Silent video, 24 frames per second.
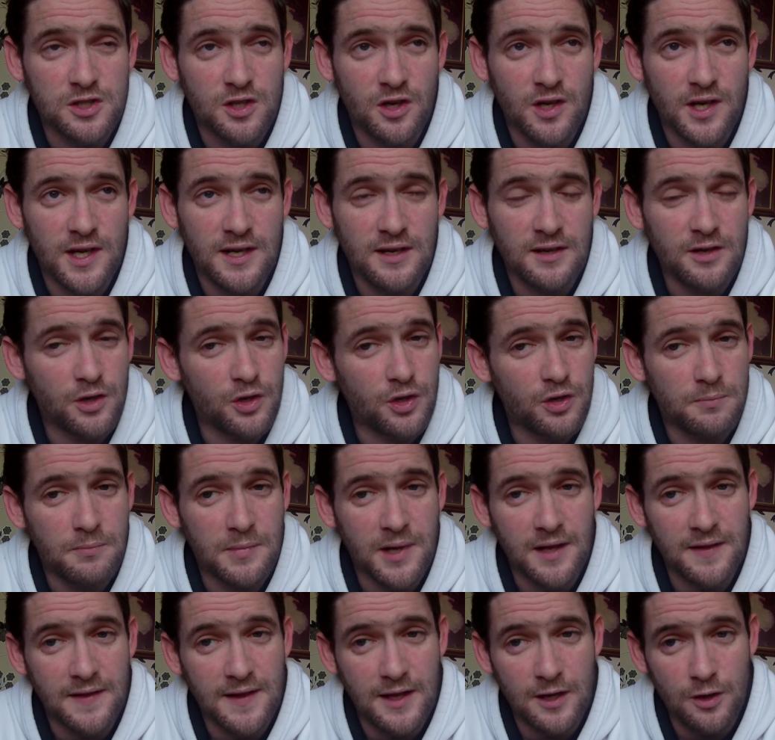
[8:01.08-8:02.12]
line, you can
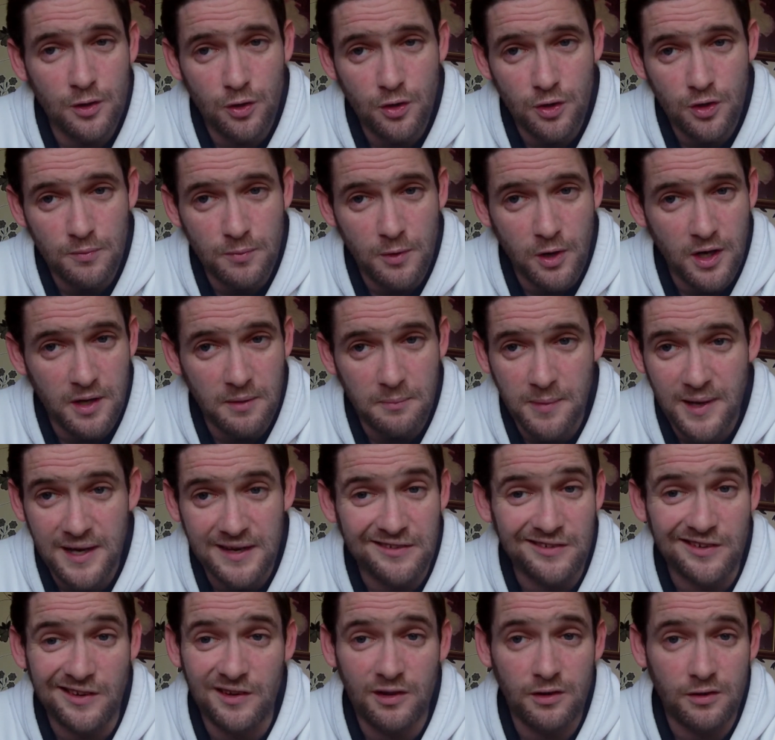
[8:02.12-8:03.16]
make that look like a
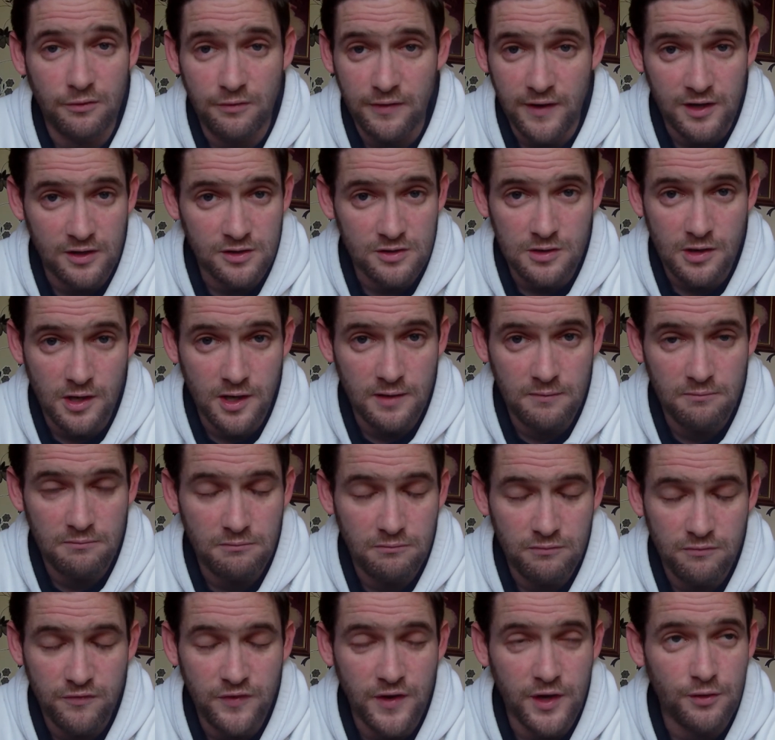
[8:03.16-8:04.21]
basic defence line.
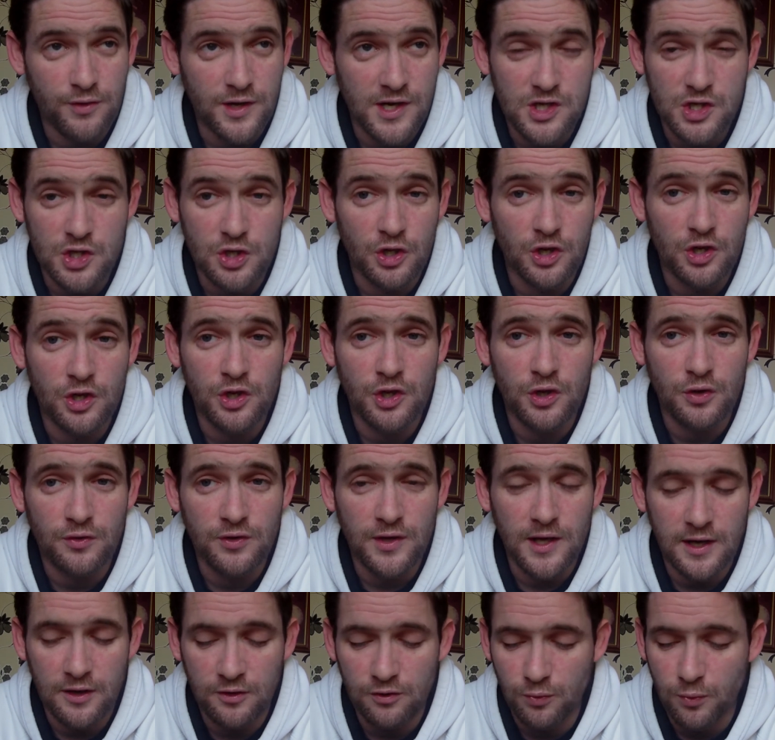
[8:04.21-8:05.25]
Federation can use
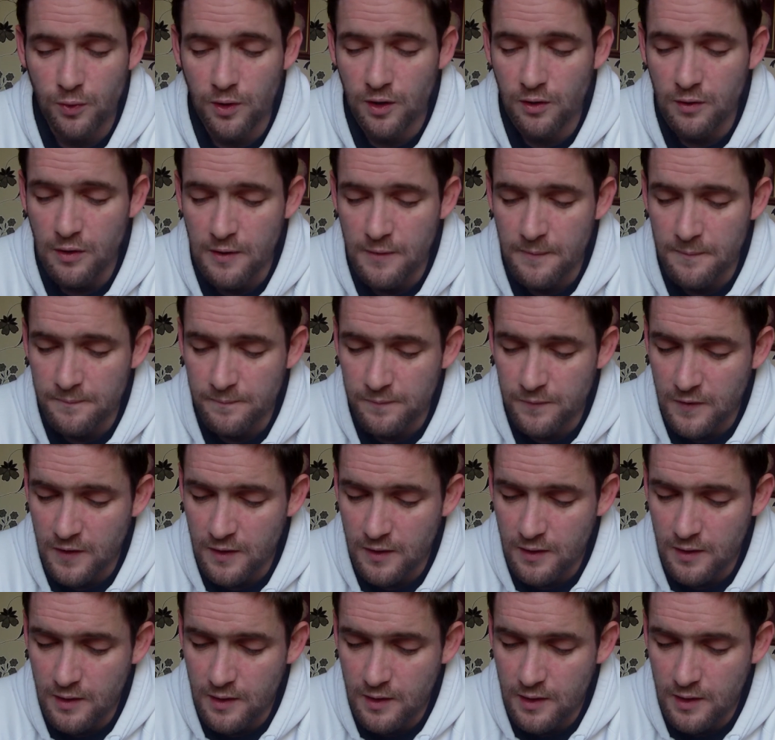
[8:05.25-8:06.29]
that as well,
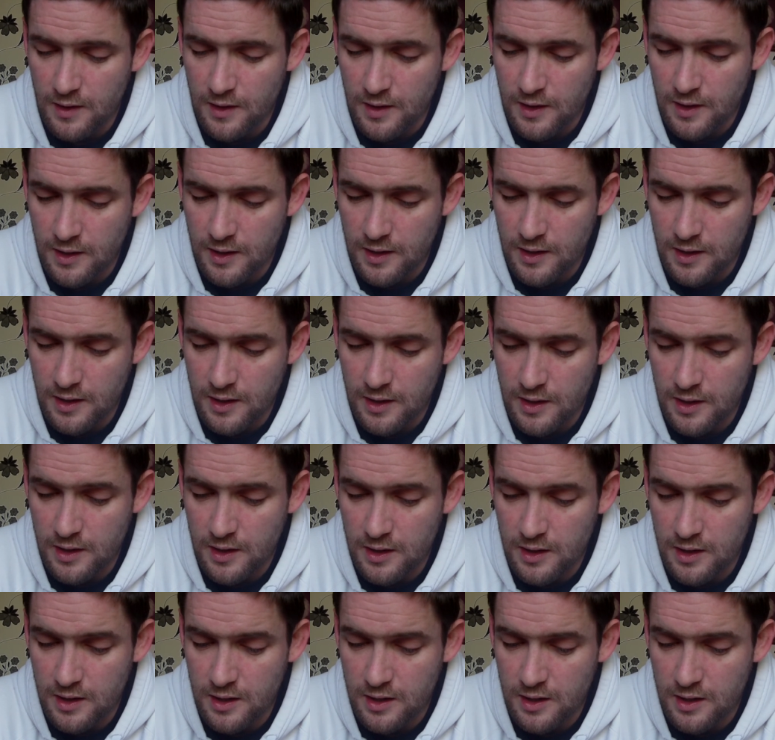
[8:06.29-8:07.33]

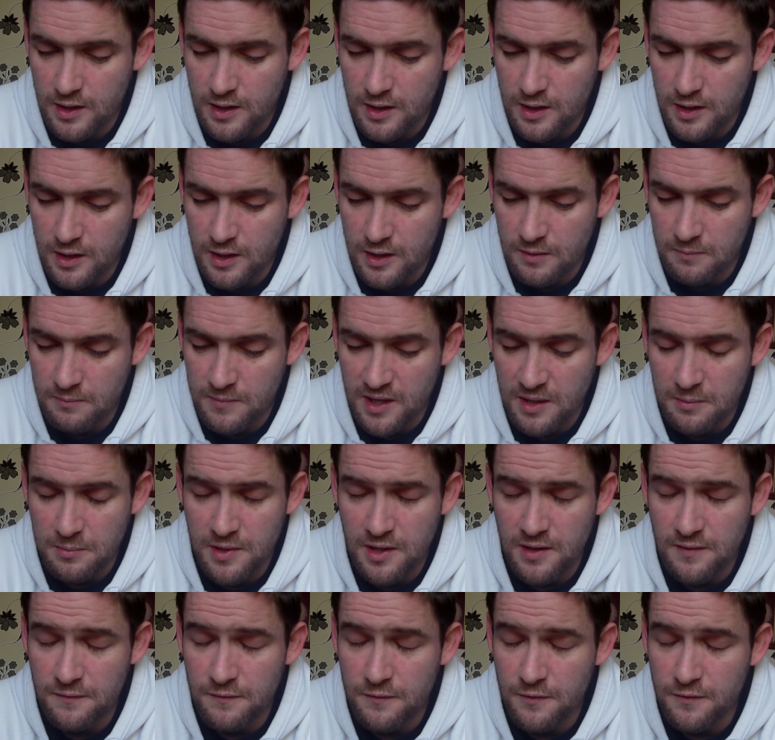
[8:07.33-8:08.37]
and maybe
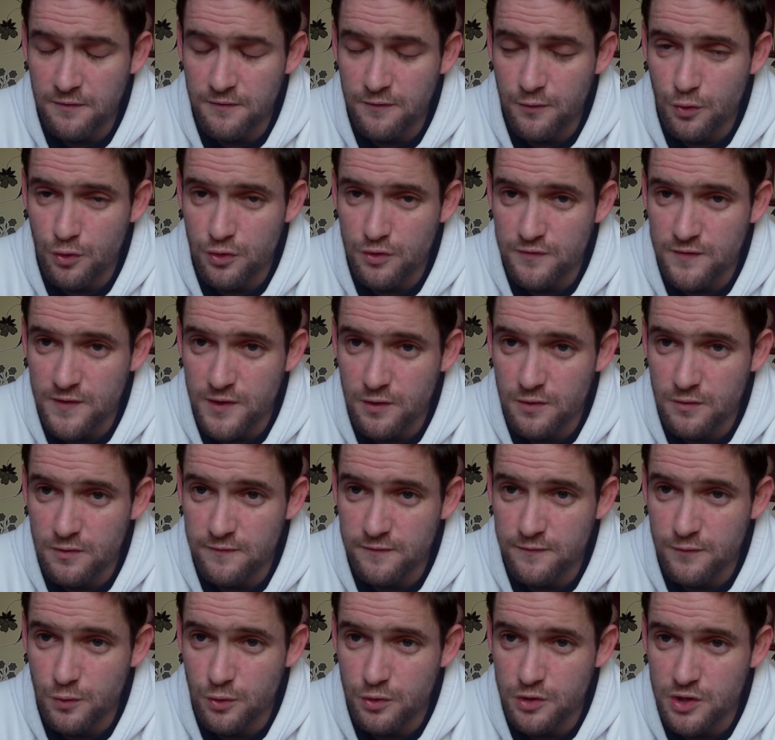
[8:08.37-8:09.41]
even a force
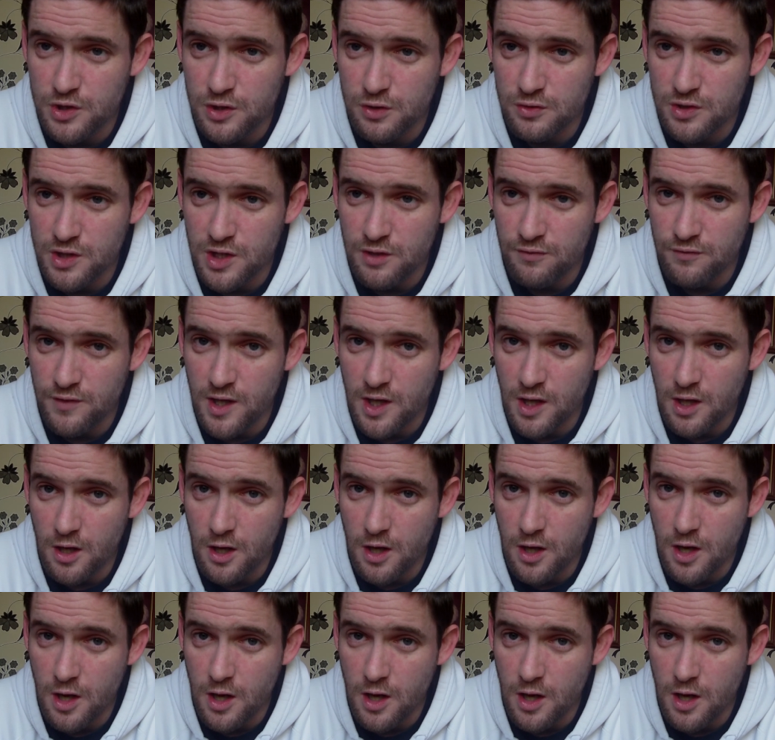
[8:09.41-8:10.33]
shield generator.